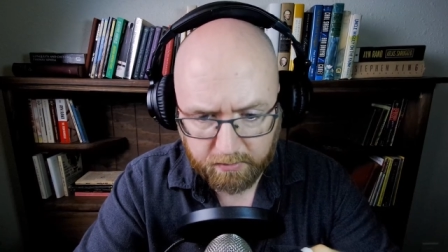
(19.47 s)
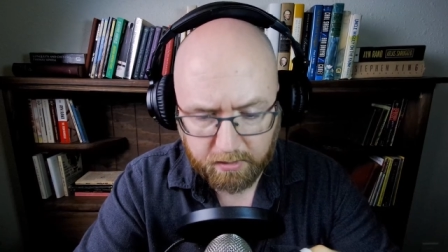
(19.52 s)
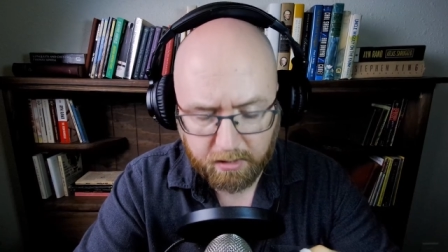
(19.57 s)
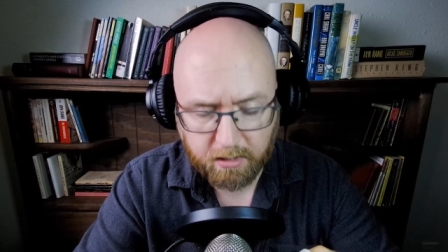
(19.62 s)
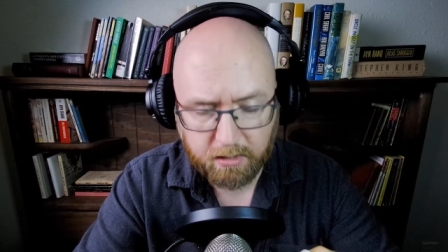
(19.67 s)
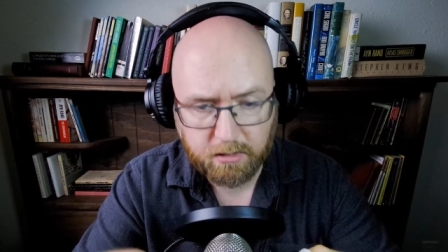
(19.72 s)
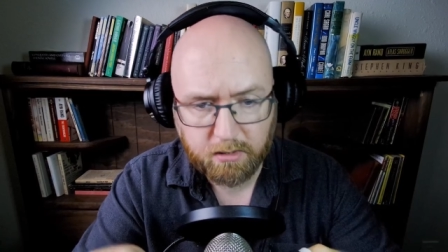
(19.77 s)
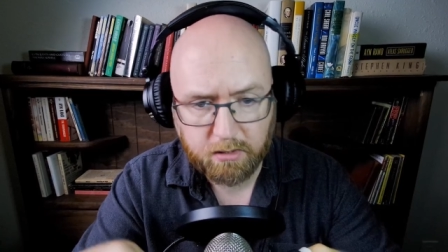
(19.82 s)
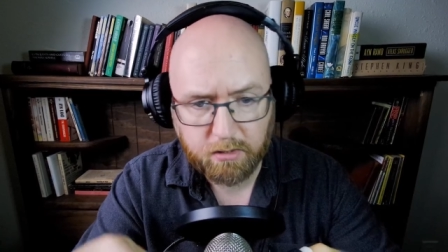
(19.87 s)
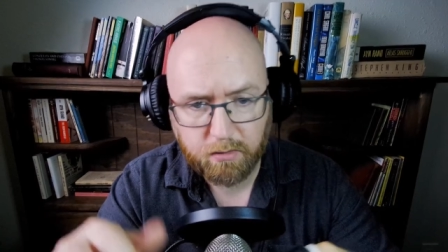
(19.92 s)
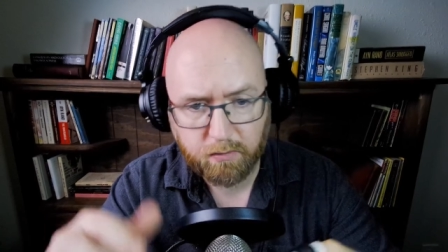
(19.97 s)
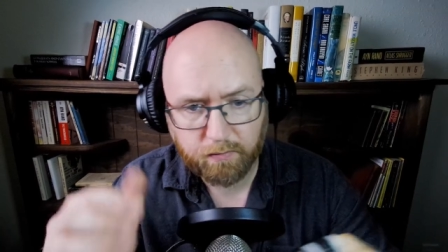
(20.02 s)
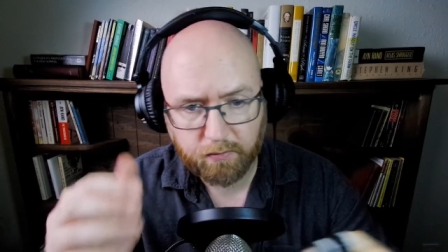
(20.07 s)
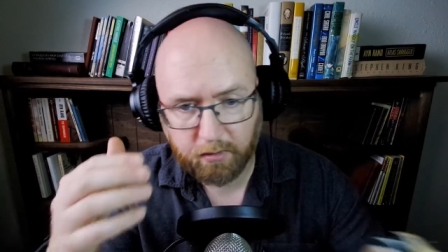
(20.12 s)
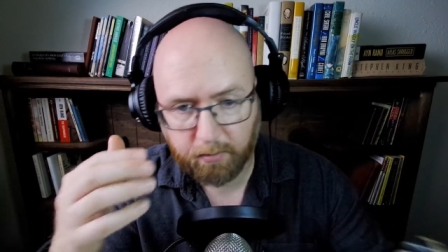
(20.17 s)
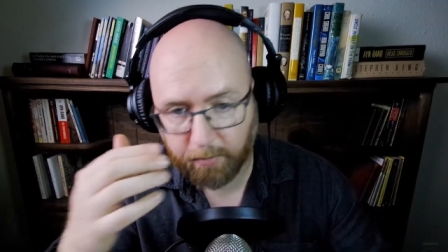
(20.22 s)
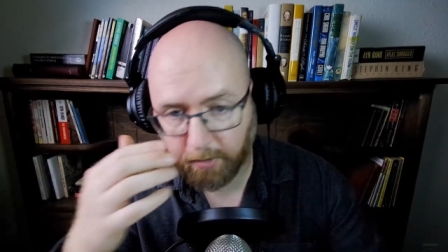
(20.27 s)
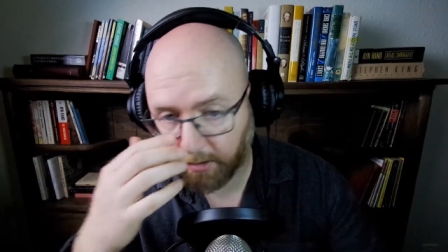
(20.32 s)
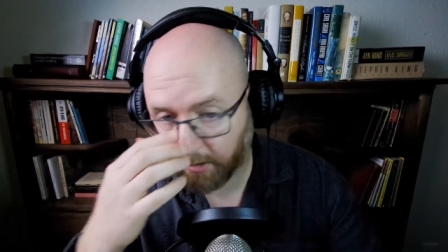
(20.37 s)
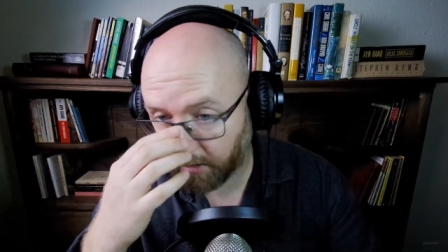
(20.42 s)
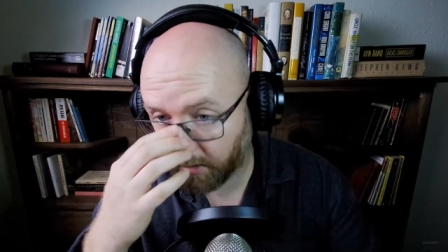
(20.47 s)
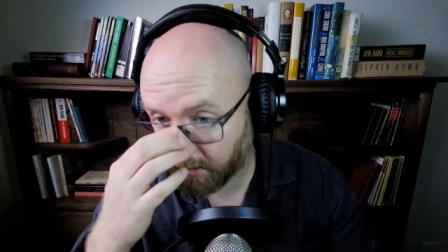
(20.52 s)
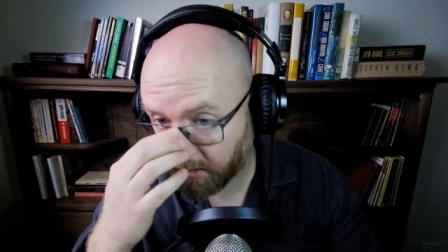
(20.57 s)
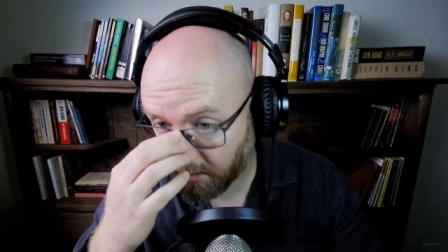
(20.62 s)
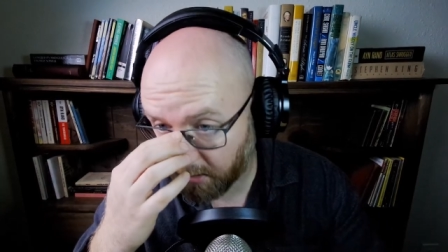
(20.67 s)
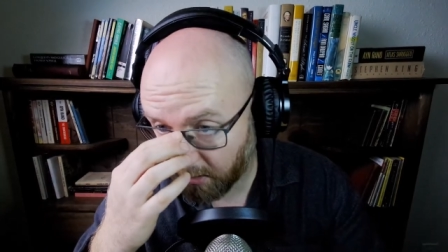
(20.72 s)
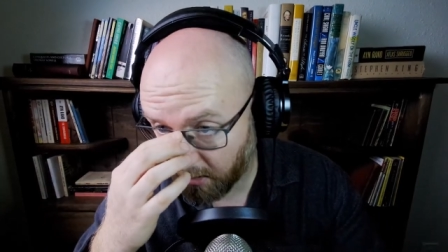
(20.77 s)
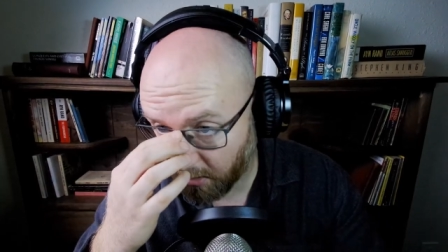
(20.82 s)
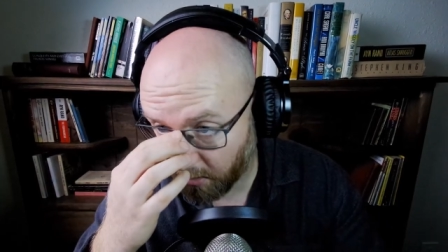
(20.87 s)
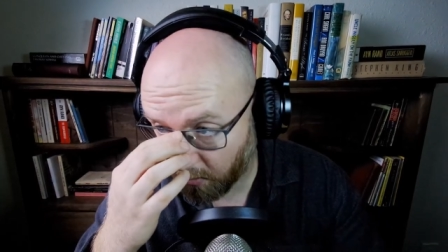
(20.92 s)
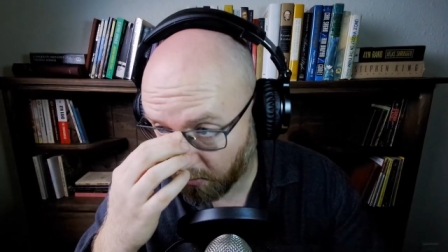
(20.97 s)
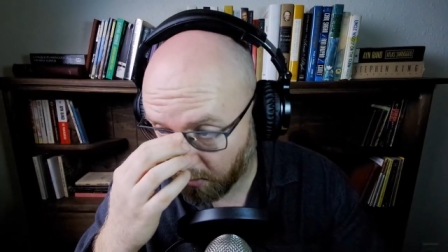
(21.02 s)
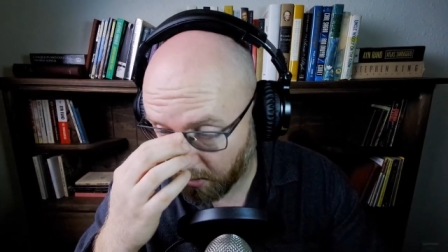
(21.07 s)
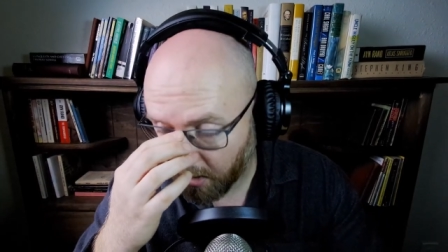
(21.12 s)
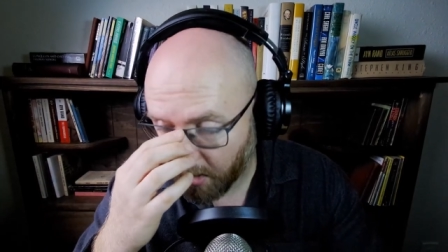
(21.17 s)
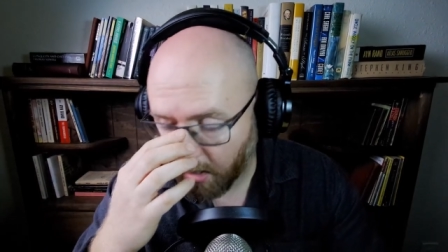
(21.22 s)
and so for anybody that doesn't know,